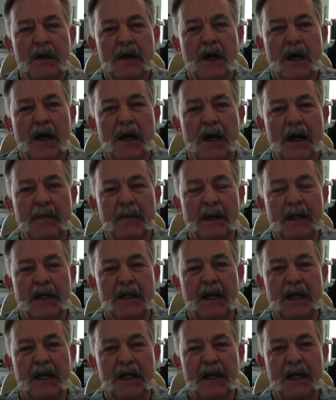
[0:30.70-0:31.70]
uh, my
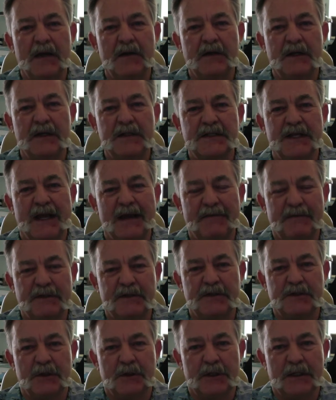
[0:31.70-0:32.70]
client now does have an
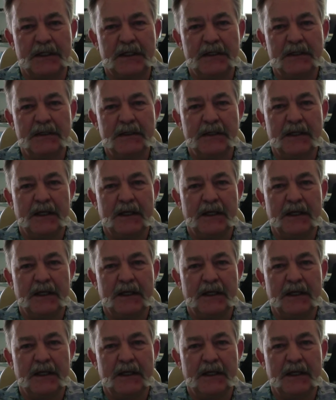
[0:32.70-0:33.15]
attorney,